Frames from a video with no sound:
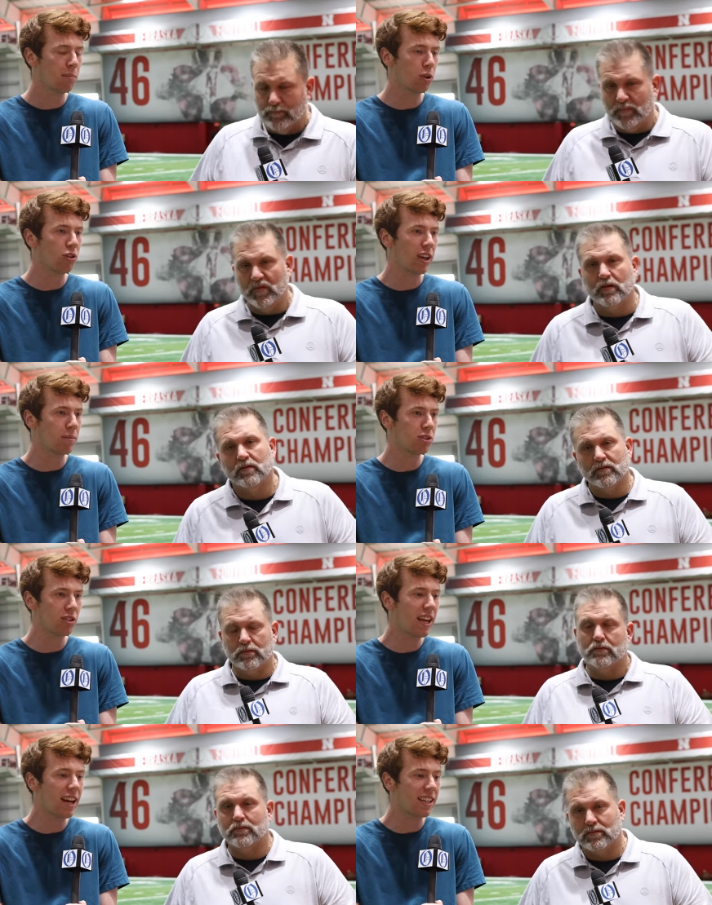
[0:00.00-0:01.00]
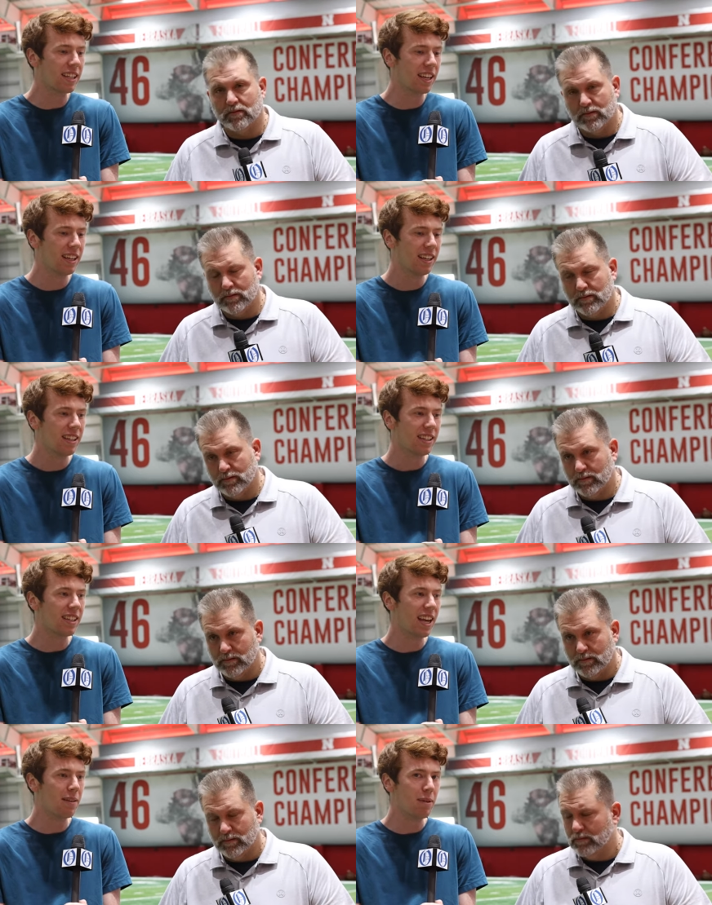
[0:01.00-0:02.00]
Speaker 1: programs. So, yeah, he, he
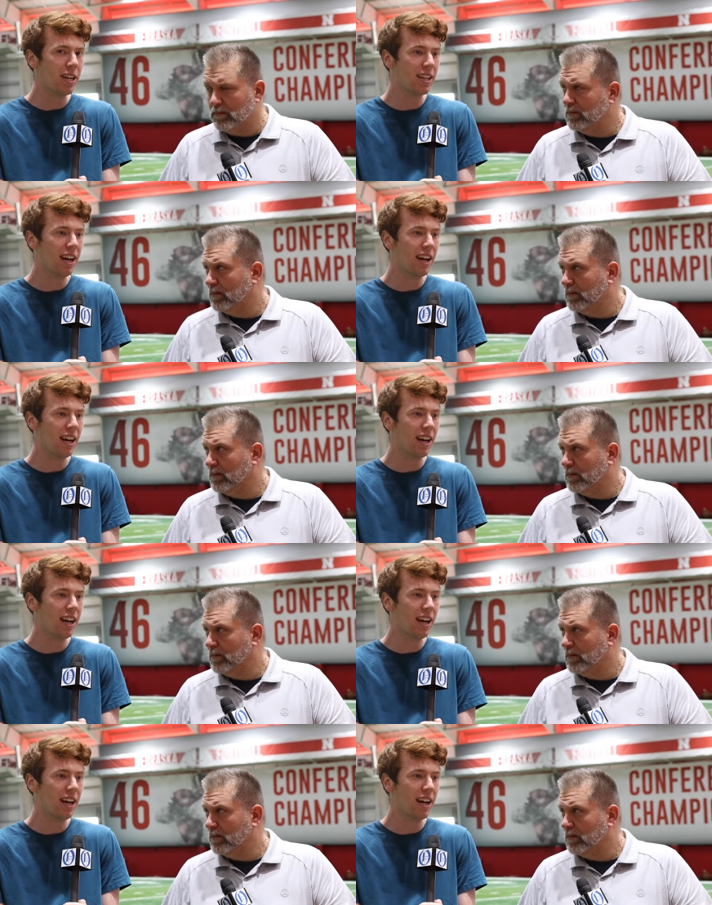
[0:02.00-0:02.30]
came in.